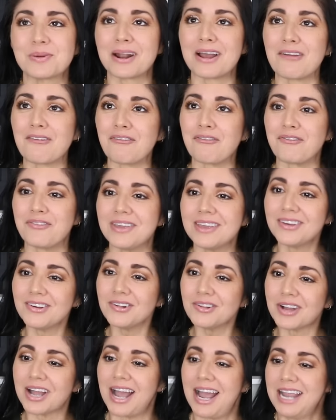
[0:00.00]
but I
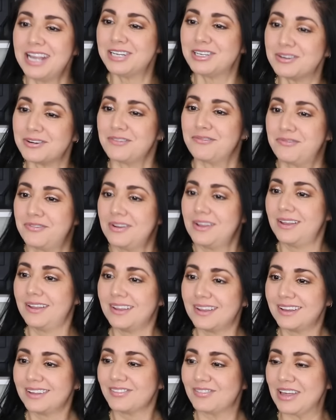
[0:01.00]
feel kind of
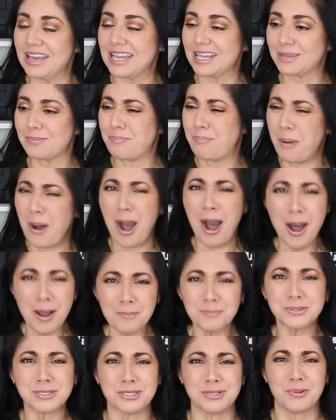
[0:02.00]
like
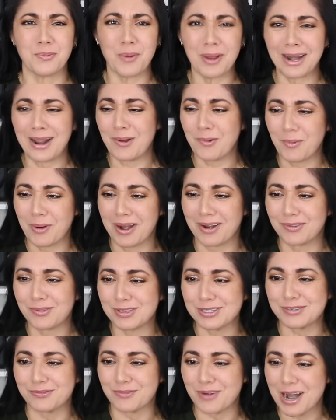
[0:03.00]
pumped when I wear
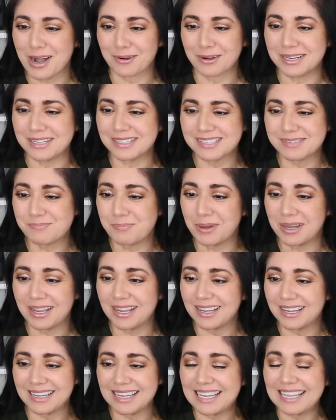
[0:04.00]
this fragrance, but
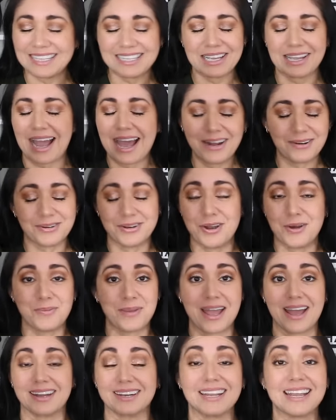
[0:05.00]
it, I don't know,
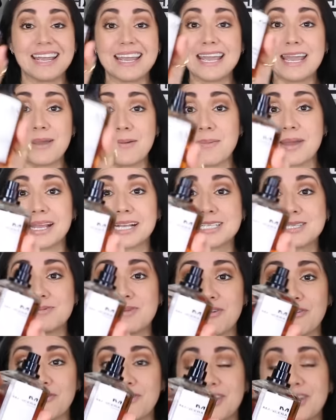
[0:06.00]
man. It makes
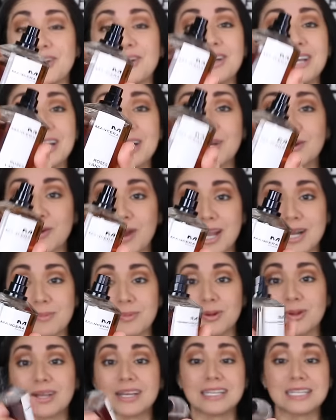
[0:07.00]
me feel
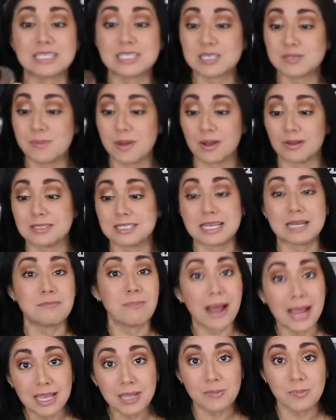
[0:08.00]
incredible and it smells, in
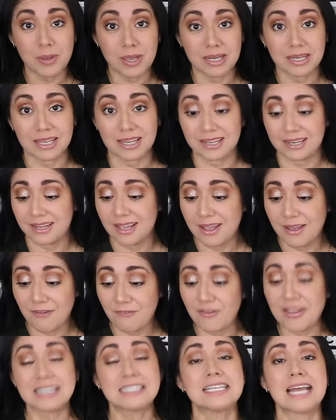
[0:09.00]
my opinion,
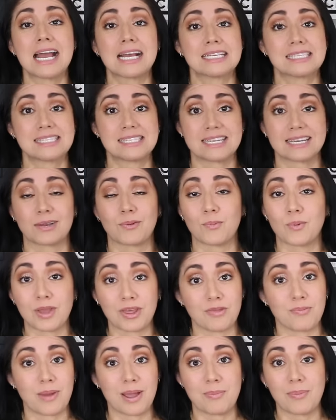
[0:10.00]
fantastic
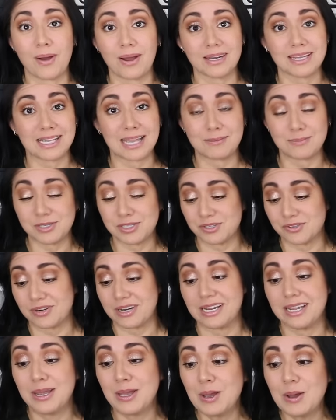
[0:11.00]
with my body
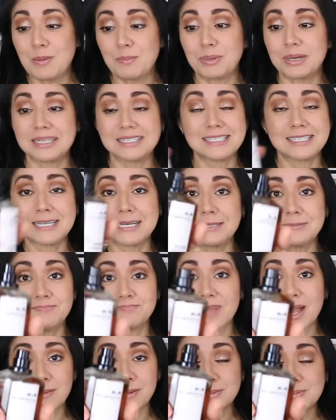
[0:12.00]
chemistry. But
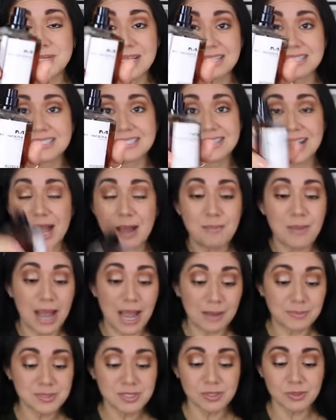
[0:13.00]
um, I'm obsessed. I'm
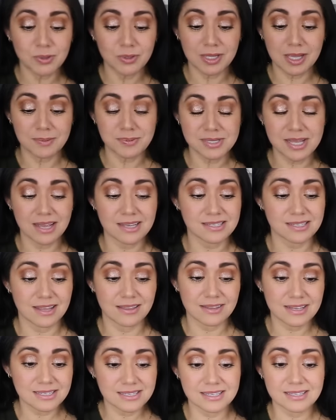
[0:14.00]
absolutely obsessed.
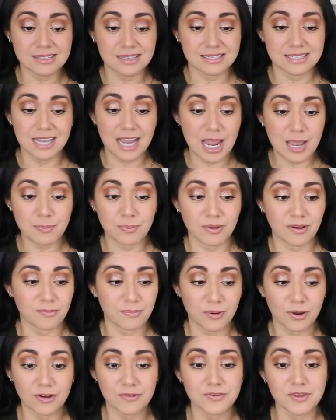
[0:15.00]
And this is the type of
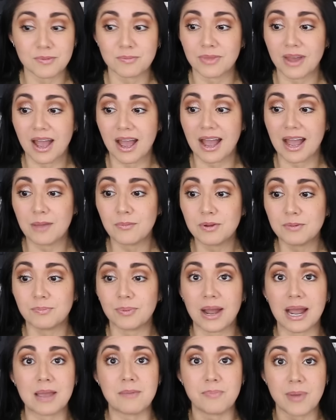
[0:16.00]
perfume that I would
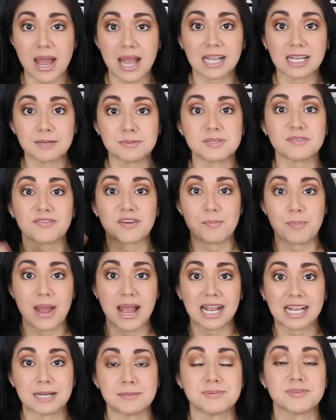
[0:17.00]
buy backups for
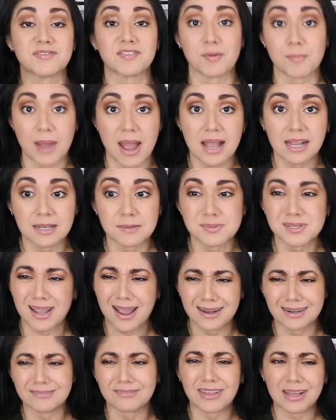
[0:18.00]
backups for backups,
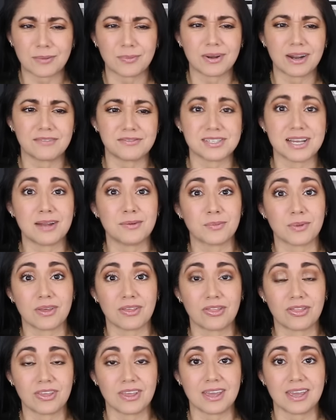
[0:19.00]
kind of like what I've done
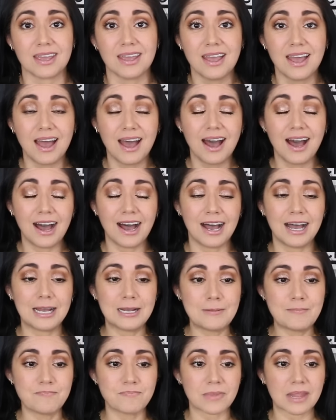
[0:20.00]
with the
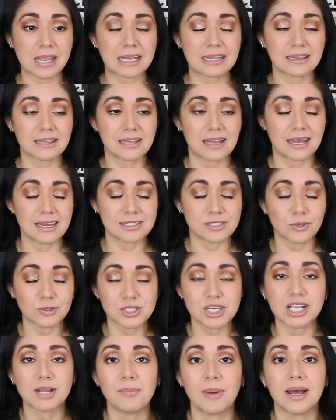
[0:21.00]
um, uh,
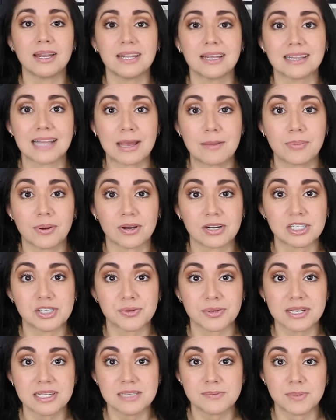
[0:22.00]
Dolce Gabbana Gabbana
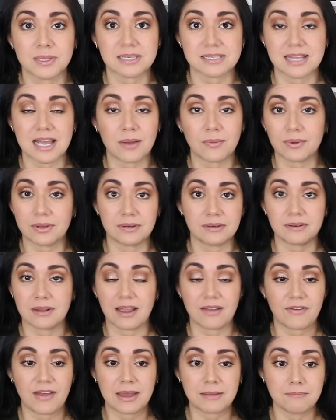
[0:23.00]
Trees, because that one
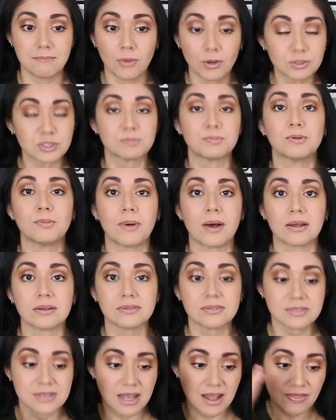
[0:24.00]
I've had multiple
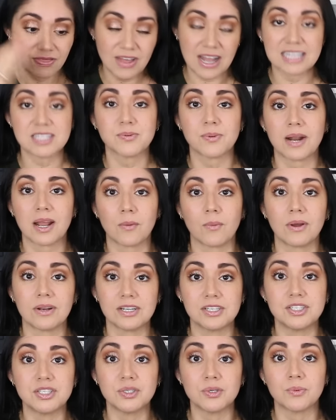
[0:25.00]
bottles. That's what I want
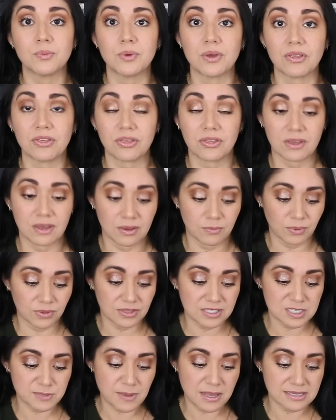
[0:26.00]
to do with, uh, with
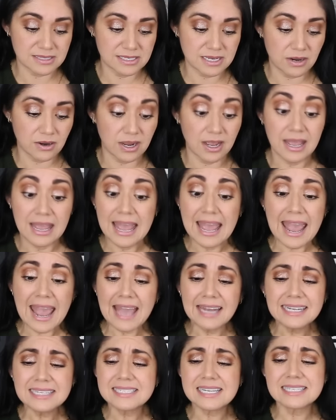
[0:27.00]
this Mancera.
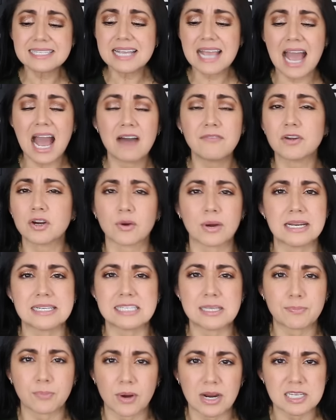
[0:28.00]
And it doesn't have a
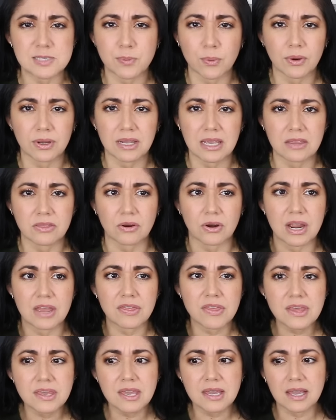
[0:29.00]
crazy price point either. I
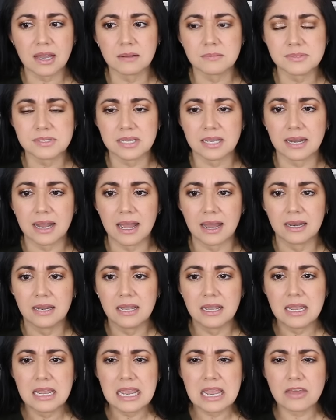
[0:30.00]
think it comes in at
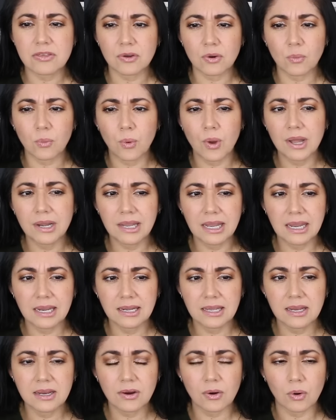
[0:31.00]
either
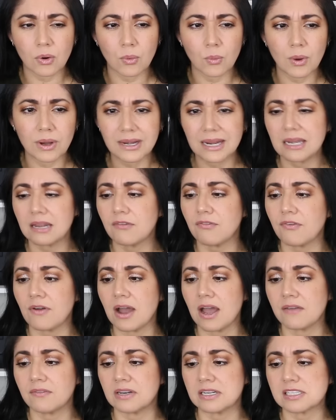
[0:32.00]
180 or
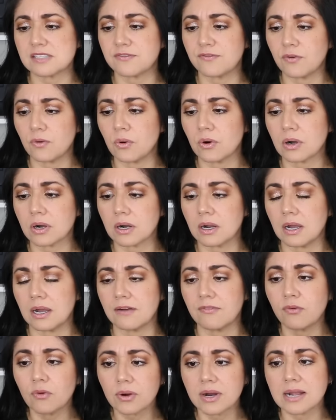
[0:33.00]
185 and it's four,
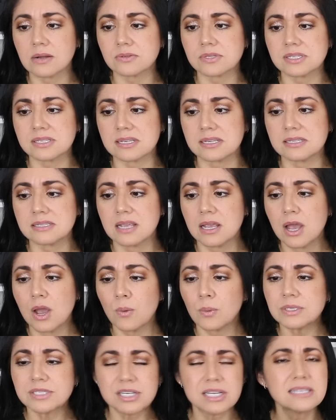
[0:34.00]
uh, four ounces,
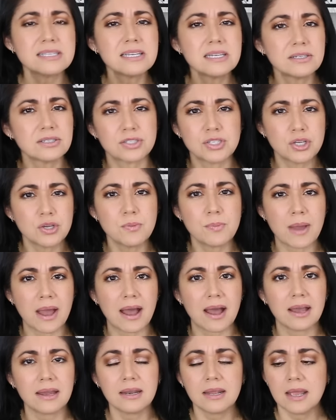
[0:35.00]
which isn't too
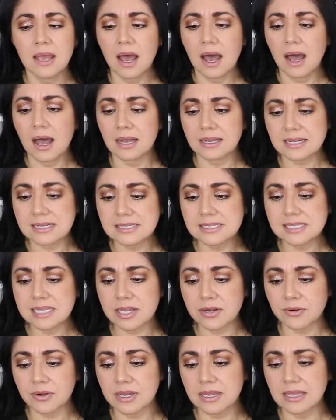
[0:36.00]
bad uh,
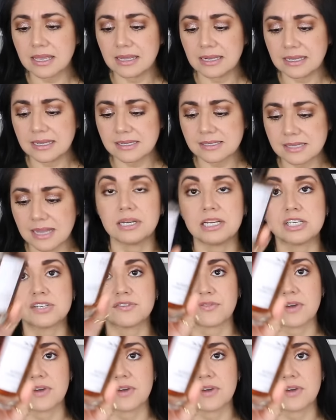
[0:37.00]
considering it is a niche